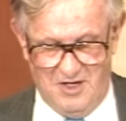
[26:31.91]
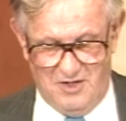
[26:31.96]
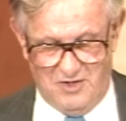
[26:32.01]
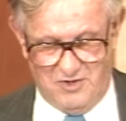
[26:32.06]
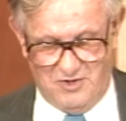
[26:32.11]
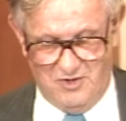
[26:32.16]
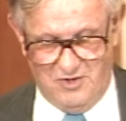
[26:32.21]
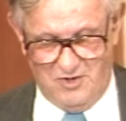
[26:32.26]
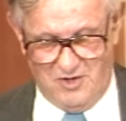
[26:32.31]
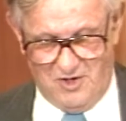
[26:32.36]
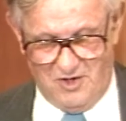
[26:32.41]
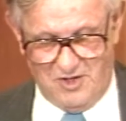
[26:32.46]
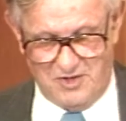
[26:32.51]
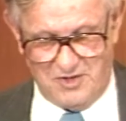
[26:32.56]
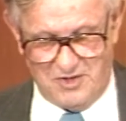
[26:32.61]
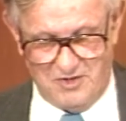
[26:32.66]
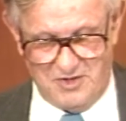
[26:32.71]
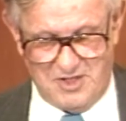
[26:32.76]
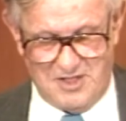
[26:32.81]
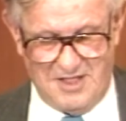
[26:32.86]
should
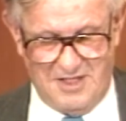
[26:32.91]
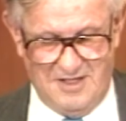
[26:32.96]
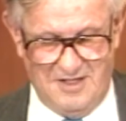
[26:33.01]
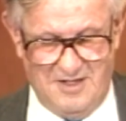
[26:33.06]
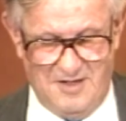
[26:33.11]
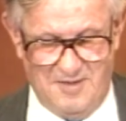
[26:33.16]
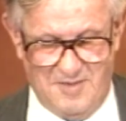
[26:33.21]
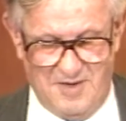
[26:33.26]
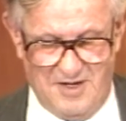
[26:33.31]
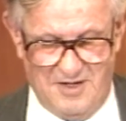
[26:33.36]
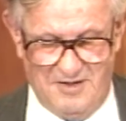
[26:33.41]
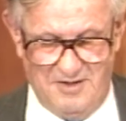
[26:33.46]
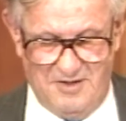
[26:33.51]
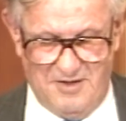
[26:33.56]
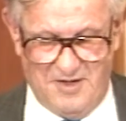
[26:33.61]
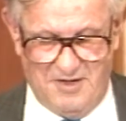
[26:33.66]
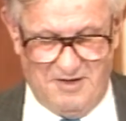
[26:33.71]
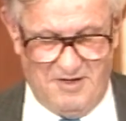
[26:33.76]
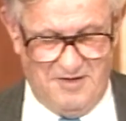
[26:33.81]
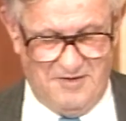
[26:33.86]
also study the modern
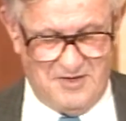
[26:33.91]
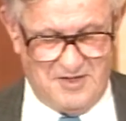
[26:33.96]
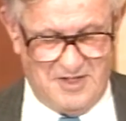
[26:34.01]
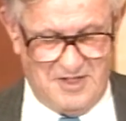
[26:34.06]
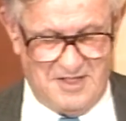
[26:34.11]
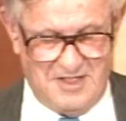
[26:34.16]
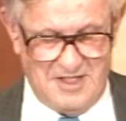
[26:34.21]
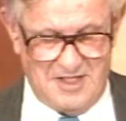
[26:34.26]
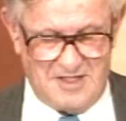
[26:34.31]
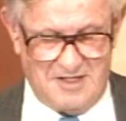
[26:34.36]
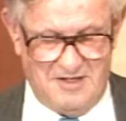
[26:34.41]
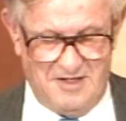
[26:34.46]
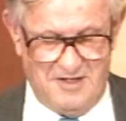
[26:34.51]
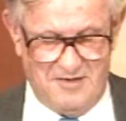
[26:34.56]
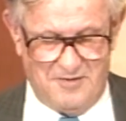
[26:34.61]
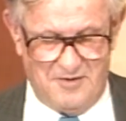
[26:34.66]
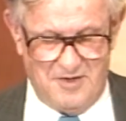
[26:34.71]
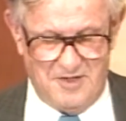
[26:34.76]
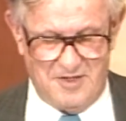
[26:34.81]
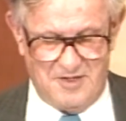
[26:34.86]
theory of statistical
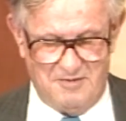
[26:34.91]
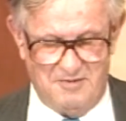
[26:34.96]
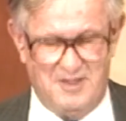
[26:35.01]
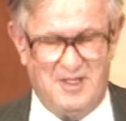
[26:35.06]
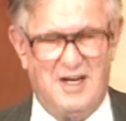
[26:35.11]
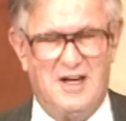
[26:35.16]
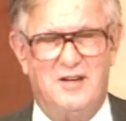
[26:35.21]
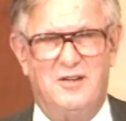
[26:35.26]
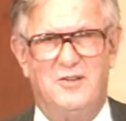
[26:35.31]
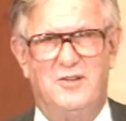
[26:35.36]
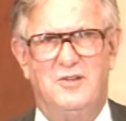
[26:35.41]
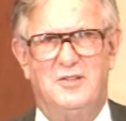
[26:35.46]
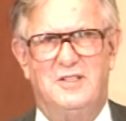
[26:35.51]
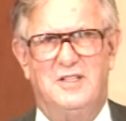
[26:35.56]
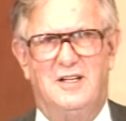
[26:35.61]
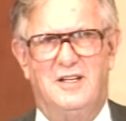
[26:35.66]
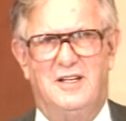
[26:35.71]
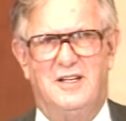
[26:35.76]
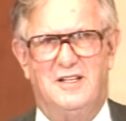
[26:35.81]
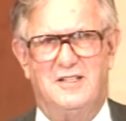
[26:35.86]
inference with Harold
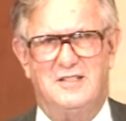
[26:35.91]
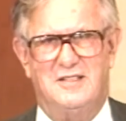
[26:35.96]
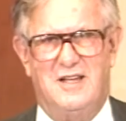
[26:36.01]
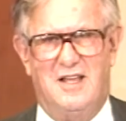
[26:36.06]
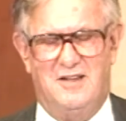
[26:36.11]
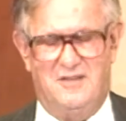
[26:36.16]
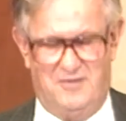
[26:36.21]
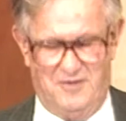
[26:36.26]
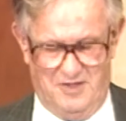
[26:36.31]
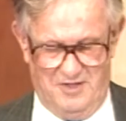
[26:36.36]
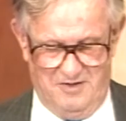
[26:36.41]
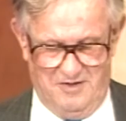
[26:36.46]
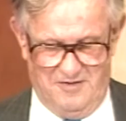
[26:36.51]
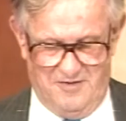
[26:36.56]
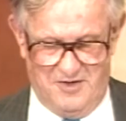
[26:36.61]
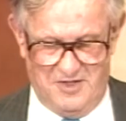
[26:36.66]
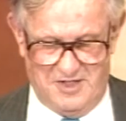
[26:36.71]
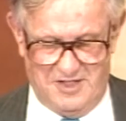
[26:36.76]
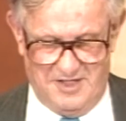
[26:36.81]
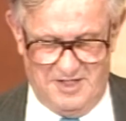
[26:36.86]
Hotelling at Stanford
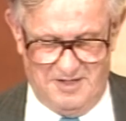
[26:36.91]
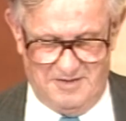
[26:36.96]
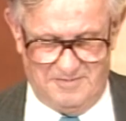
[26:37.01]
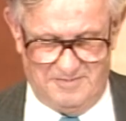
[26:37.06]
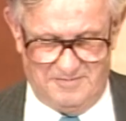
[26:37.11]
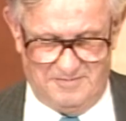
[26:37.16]
University